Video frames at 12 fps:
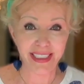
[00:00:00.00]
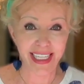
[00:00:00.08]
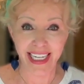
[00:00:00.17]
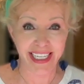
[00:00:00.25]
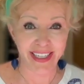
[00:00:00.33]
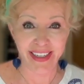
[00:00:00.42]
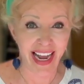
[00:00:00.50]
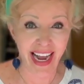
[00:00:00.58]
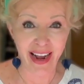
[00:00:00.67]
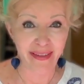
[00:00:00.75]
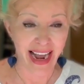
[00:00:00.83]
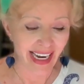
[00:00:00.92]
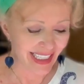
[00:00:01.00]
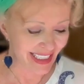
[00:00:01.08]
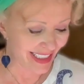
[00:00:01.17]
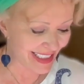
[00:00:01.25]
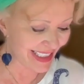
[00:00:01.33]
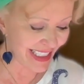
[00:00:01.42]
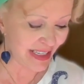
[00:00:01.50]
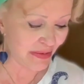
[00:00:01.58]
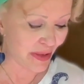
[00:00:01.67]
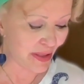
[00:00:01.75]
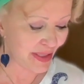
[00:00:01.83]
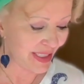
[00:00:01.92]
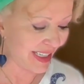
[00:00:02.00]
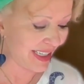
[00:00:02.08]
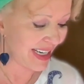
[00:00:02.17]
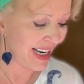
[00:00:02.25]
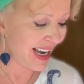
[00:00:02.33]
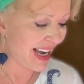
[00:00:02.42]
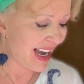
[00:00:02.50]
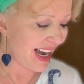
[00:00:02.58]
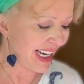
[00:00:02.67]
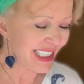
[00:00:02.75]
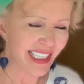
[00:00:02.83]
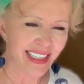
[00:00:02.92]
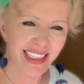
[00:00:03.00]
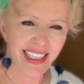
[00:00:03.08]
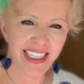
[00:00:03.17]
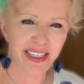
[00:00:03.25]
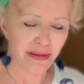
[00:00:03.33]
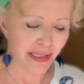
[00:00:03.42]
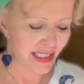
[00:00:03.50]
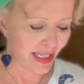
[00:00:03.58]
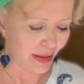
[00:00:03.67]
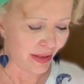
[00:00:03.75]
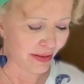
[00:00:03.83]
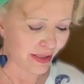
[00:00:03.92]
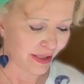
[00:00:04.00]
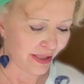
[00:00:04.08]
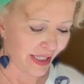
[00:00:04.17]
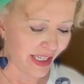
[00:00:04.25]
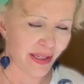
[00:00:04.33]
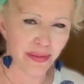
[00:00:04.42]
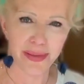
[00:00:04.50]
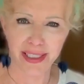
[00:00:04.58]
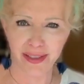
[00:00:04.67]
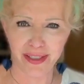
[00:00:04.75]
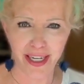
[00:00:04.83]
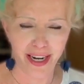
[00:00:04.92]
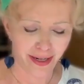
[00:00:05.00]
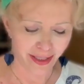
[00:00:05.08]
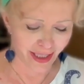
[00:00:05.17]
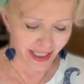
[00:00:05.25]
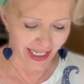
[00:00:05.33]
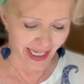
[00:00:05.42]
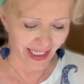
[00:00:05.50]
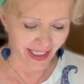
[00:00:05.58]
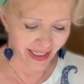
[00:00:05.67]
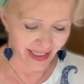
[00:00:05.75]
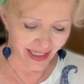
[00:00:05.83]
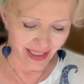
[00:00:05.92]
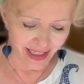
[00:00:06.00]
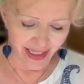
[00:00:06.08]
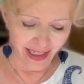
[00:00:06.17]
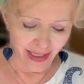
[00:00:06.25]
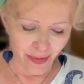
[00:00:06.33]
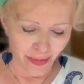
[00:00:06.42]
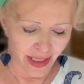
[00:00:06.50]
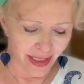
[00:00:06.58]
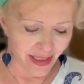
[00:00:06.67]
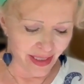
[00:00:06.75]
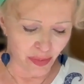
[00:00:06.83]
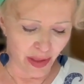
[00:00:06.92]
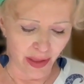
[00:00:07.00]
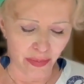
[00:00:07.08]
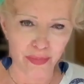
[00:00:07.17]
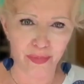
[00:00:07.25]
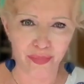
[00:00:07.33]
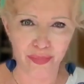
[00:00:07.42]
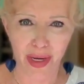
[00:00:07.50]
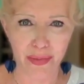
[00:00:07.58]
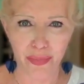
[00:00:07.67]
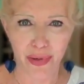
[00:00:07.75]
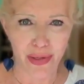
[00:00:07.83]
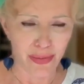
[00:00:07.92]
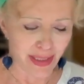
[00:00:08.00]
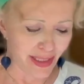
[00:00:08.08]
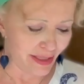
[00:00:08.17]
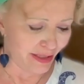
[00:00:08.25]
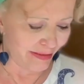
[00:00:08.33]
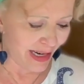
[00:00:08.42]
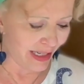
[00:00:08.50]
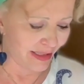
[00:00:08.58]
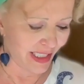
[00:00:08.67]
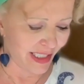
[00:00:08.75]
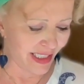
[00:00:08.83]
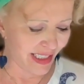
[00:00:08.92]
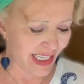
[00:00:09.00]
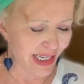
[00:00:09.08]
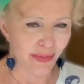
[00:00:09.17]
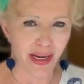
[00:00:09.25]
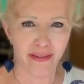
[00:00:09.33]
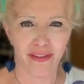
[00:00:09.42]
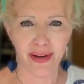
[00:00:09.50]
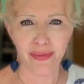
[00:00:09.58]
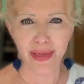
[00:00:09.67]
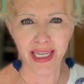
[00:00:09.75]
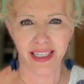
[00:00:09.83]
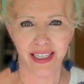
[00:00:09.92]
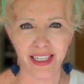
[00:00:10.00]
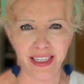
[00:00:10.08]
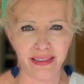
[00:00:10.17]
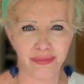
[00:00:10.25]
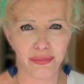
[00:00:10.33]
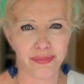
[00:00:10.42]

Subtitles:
tell you how agonising it was. And I did think at one time, "Oh God, I hope it's not a heart attack," because my boy wasn't around and he might find me,